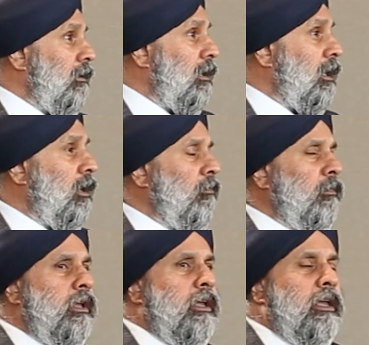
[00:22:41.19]

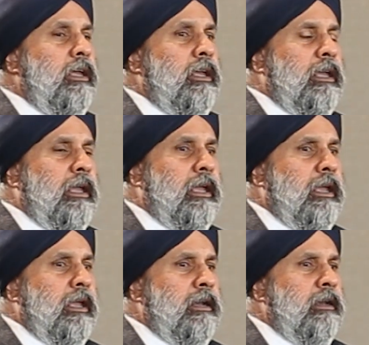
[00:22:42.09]
And
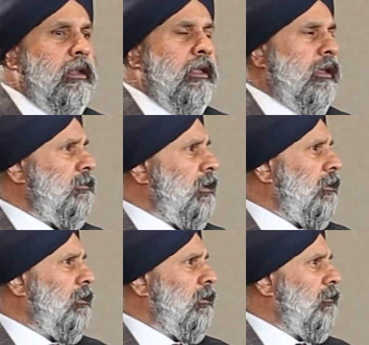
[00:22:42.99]
it's
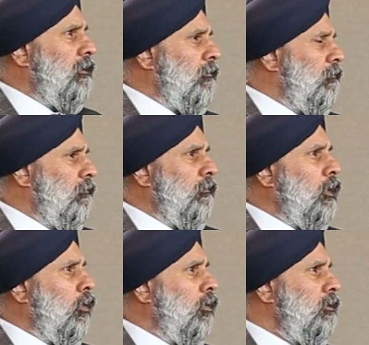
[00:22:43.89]
like the
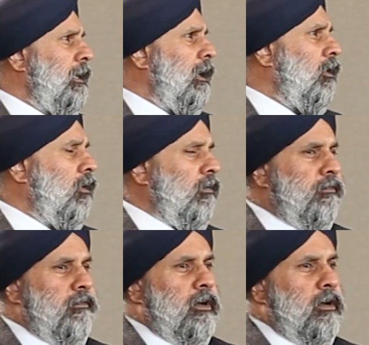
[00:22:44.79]
old tale
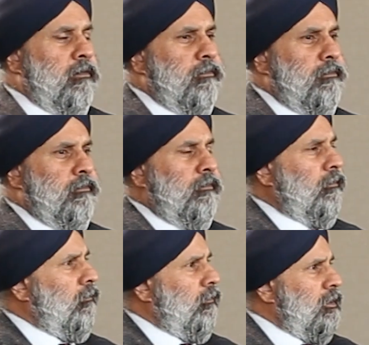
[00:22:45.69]
of
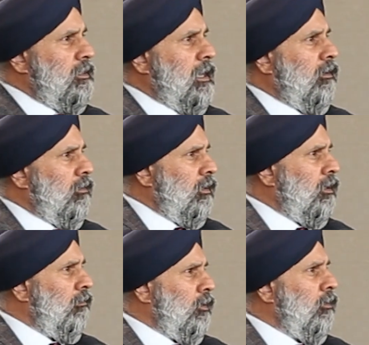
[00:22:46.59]
the janitor
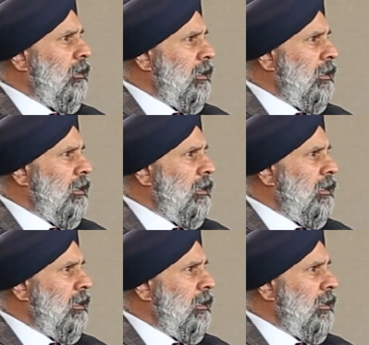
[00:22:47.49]
interviewed at